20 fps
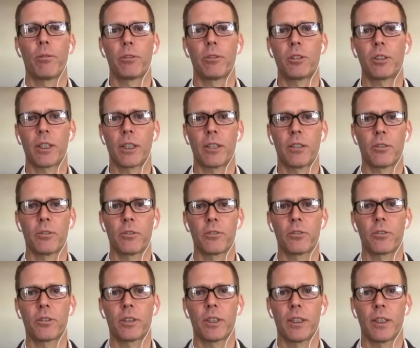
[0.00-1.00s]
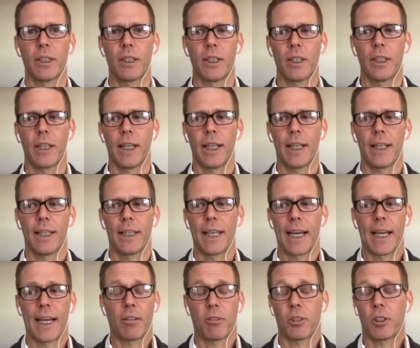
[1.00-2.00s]
skills
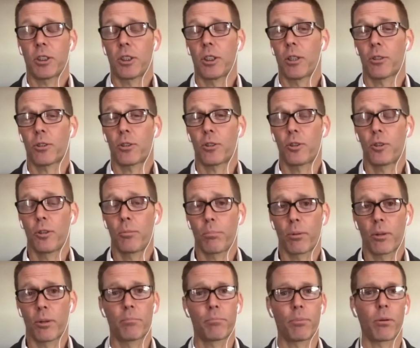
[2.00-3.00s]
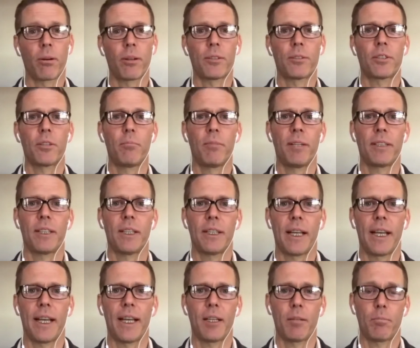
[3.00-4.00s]
that are still super important to me
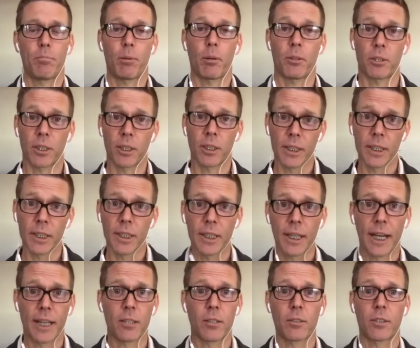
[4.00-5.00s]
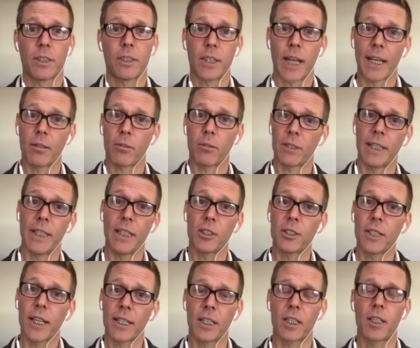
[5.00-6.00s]
today personally i don't i don't teach
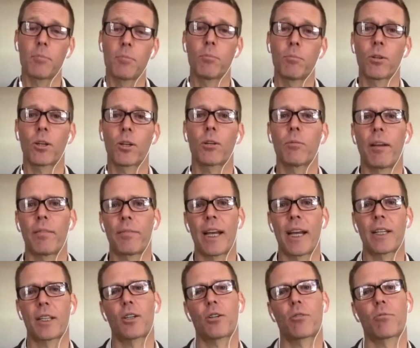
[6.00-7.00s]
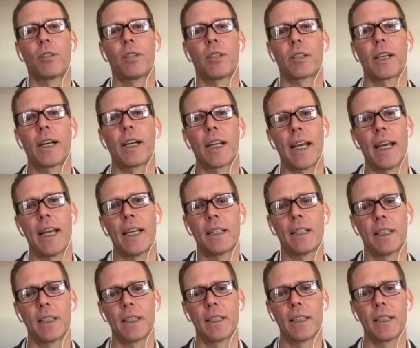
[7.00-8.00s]
that anymore that career kind of
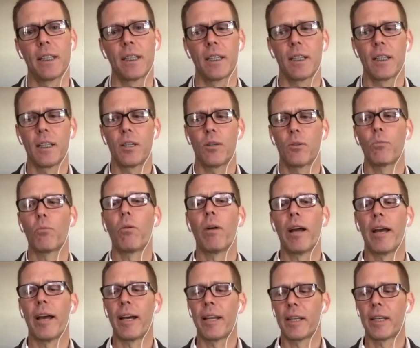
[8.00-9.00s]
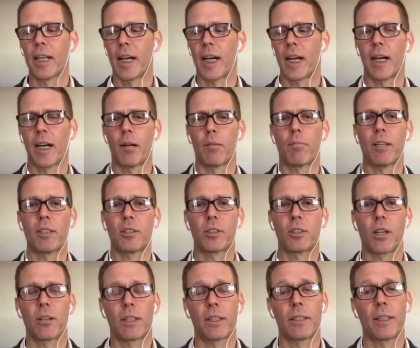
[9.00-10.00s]
ended when um, i
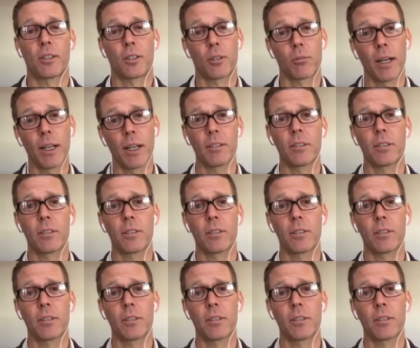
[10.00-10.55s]
started naturewise